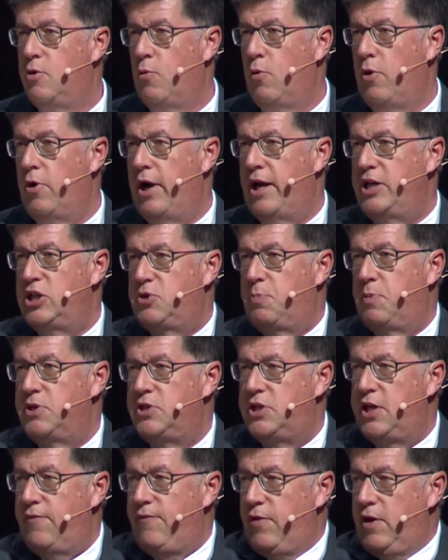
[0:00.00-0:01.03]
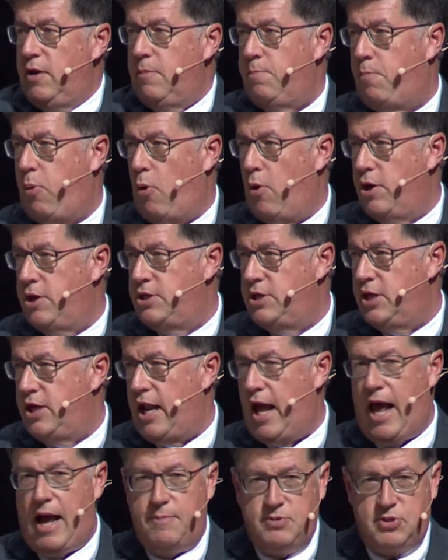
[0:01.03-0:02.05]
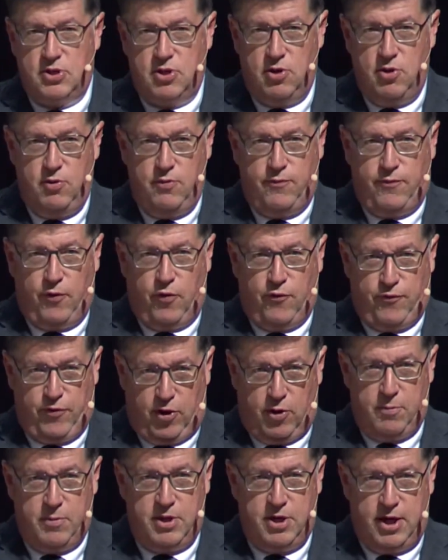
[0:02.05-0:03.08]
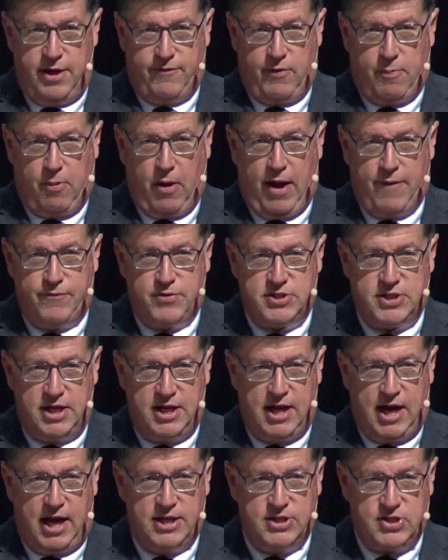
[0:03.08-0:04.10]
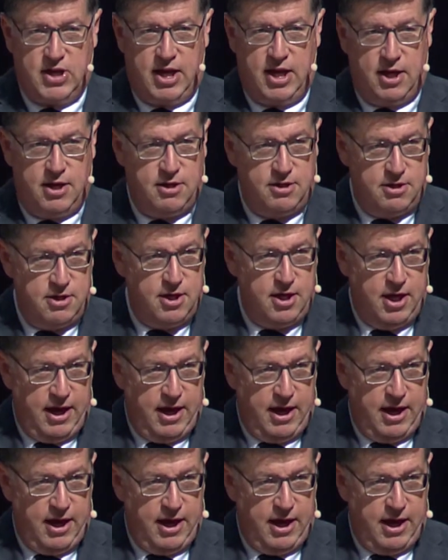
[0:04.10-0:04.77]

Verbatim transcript: were a specific, pointed, absolute fulfillment of a prophecy in Isaiah,